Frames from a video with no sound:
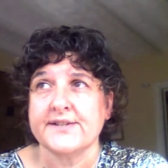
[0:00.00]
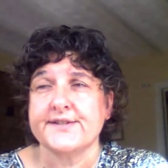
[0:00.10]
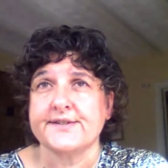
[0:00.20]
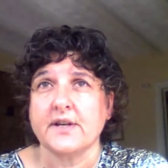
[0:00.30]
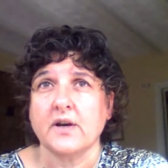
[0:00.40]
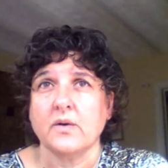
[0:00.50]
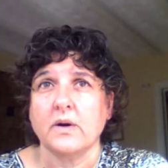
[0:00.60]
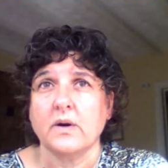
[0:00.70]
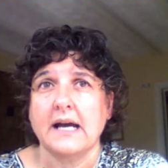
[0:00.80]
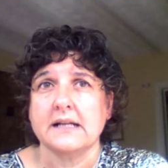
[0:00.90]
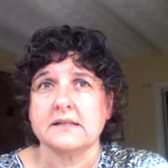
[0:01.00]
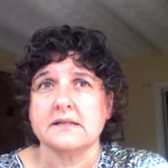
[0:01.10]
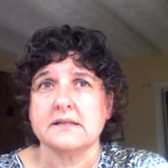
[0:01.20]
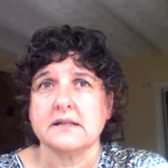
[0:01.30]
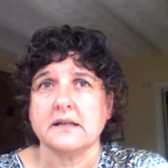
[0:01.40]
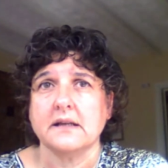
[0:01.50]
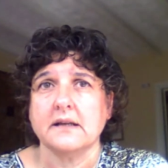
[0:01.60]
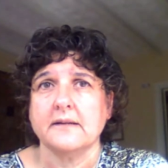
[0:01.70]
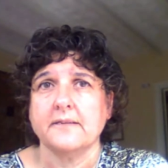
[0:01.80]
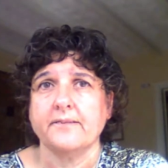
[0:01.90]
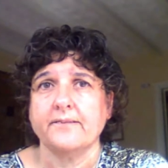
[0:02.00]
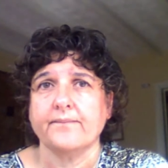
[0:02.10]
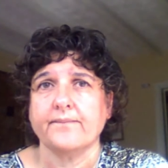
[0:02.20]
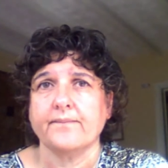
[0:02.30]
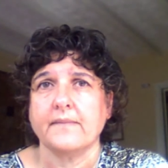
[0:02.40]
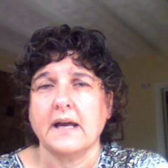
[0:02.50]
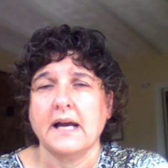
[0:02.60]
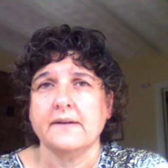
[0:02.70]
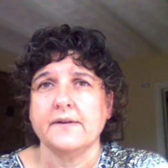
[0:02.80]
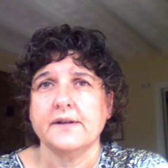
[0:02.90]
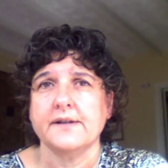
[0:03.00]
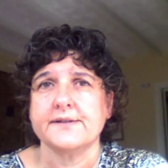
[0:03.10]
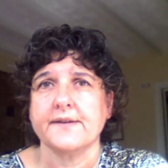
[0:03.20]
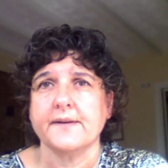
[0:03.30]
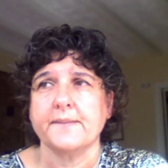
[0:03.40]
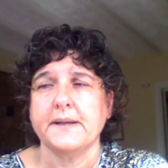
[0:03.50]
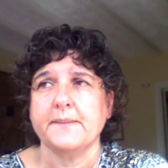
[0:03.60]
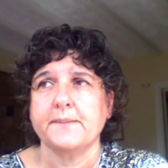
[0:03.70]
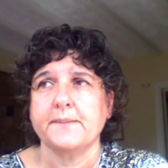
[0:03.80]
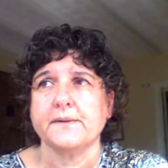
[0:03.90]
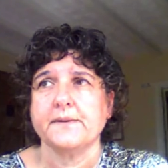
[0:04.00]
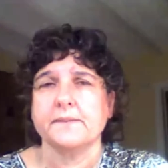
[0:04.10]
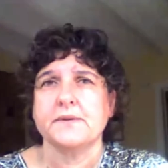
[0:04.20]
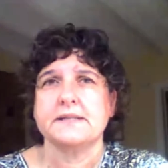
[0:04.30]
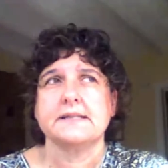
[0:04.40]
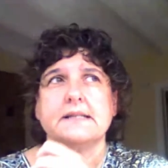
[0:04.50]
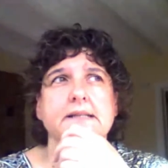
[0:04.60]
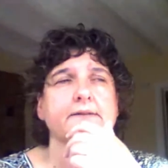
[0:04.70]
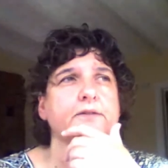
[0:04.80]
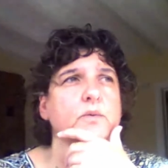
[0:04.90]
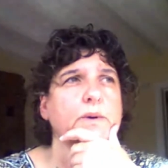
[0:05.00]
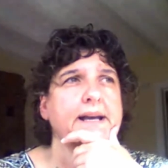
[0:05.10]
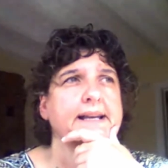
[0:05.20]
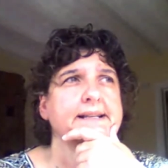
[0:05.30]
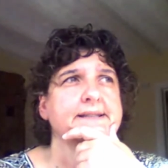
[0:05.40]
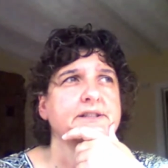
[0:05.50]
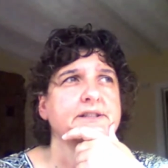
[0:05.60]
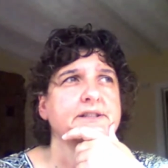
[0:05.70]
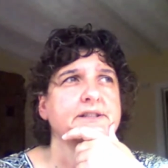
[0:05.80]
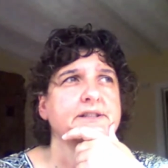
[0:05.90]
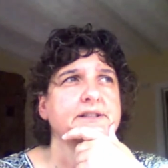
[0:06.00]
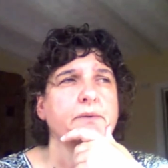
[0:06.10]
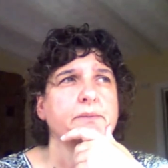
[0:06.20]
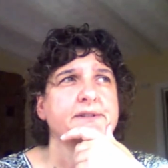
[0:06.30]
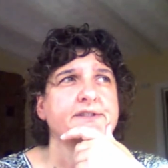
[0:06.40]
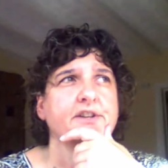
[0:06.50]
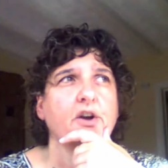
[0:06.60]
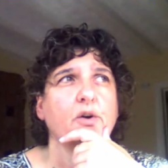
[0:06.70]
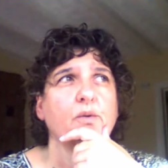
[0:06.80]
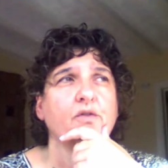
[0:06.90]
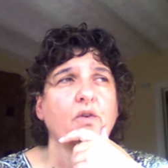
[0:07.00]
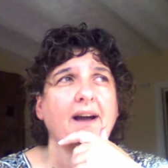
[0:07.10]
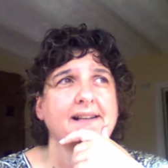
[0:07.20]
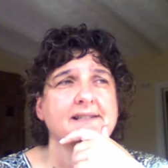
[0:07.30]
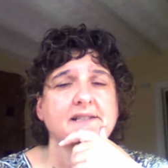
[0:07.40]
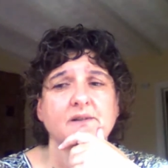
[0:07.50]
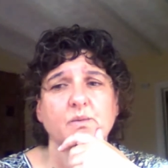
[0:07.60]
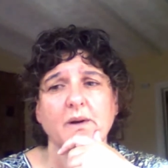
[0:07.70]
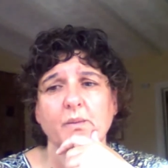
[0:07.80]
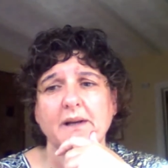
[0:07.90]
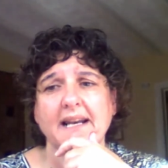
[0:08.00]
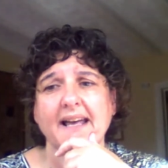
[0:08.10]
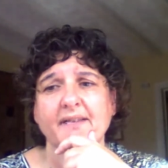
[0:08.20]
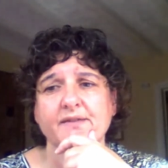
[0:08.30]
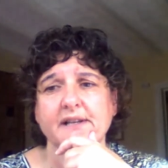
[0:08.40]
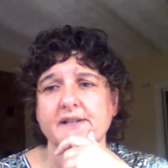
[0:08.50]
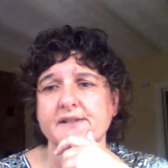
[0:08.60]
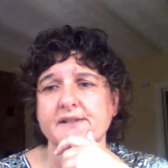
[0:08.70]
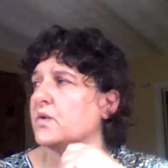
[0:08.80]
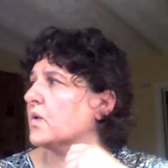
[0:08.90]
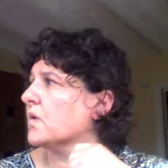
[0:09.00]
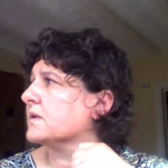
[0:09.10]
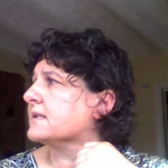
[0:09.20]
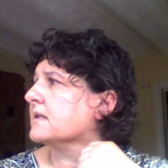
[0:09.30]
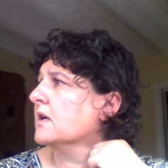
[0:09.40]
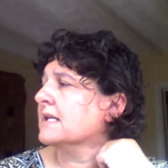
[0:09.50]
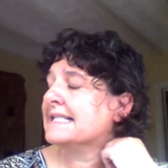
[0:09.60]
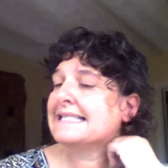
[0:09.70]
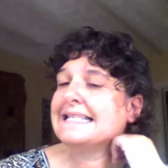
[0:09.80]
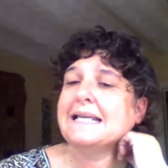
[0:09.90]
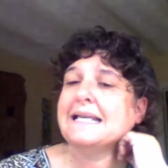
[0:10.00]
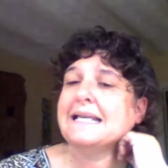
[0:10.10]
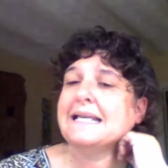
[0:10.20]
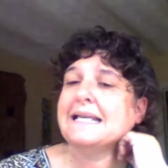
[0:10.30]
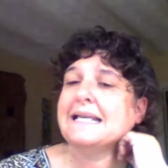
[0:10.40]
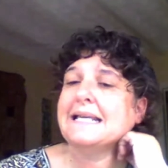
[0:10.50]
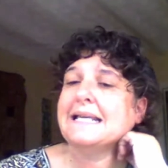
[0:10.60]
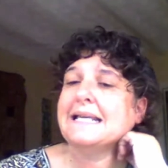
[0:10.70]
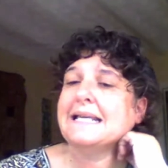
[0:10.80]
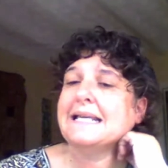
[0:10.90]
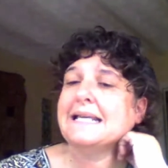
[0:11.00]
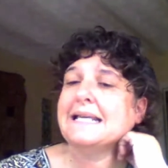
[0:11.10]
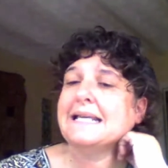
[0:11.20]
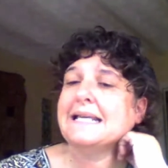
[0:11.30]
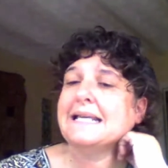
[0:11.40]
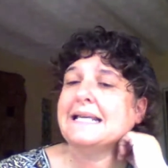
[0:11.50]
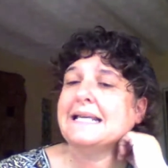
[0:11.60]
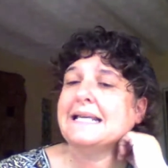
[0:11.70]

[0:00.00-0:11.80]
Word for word: so, and um, I've heard other people put it in different ways, such as, you know, we were so frightened when we left our source, seemingly left our source,